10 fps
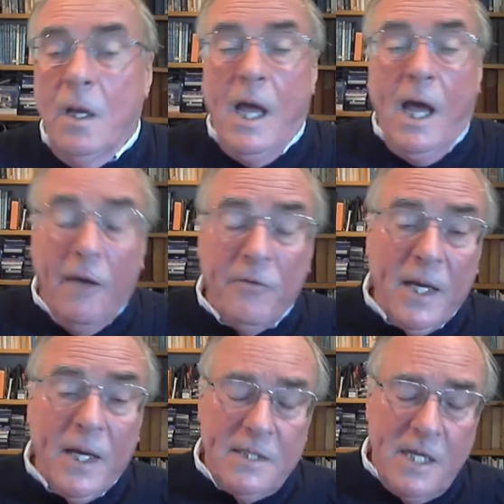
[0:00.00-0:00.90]
having
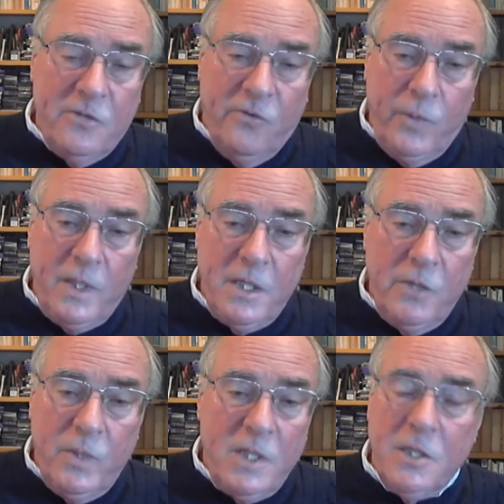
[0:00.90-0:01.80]
identified, we
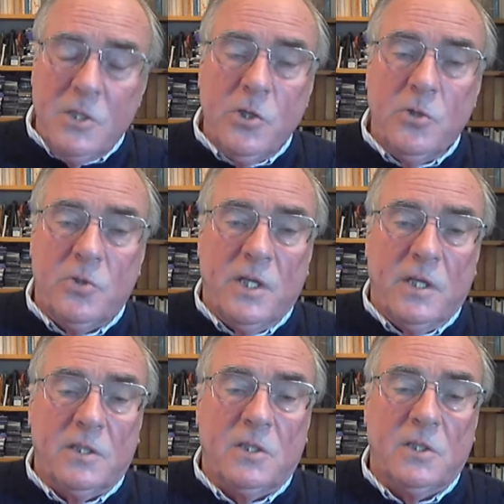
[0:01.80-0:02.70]
did, we did two
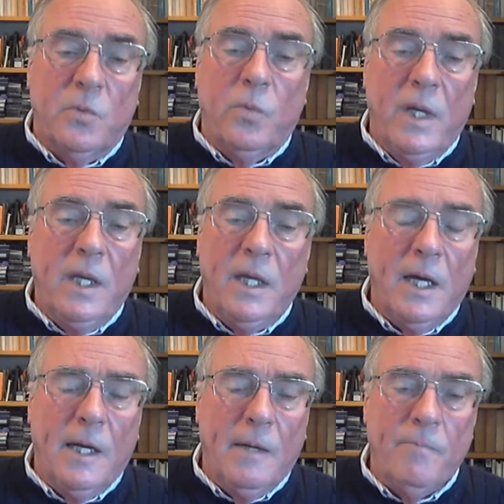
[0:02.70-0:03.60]
things. We
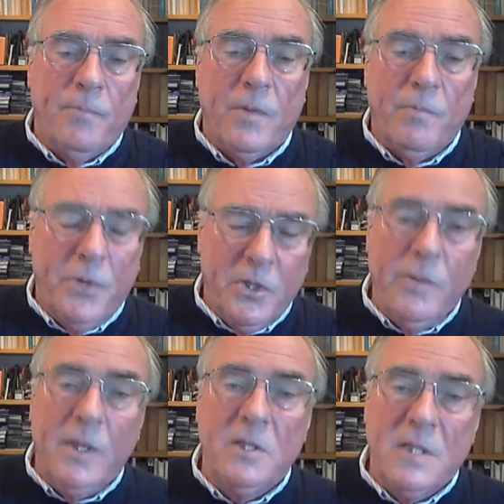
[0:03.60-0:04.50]
um, put
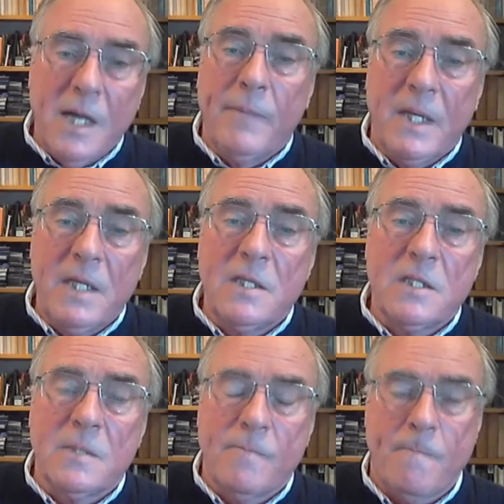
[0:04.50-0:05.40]
them on
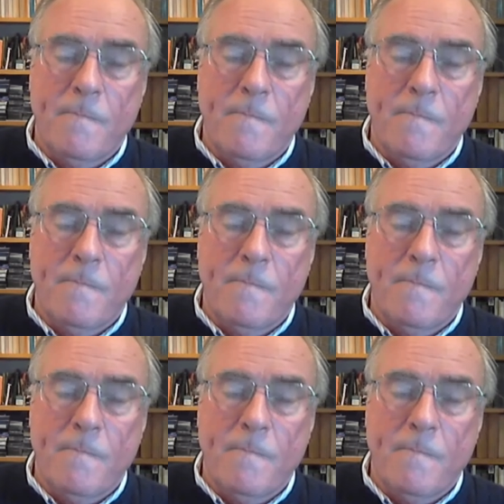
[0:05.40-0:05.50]
dummies,